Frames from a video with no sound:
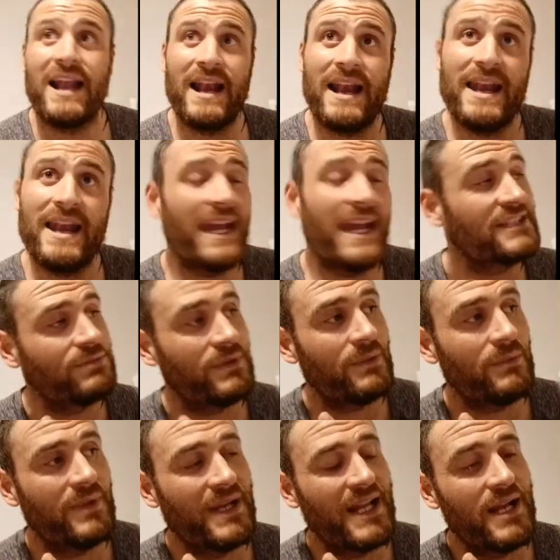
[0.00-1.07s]
Next, what
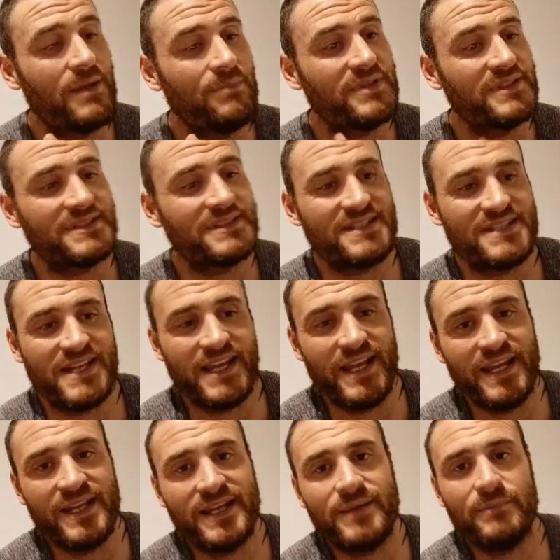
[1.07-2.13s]
will help is
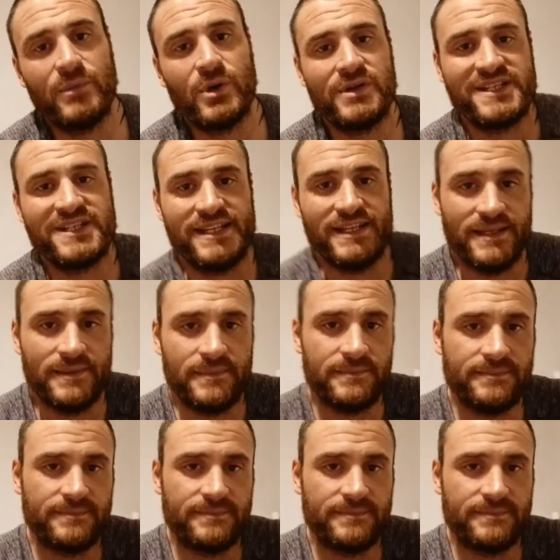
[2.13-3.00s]
taking in more D.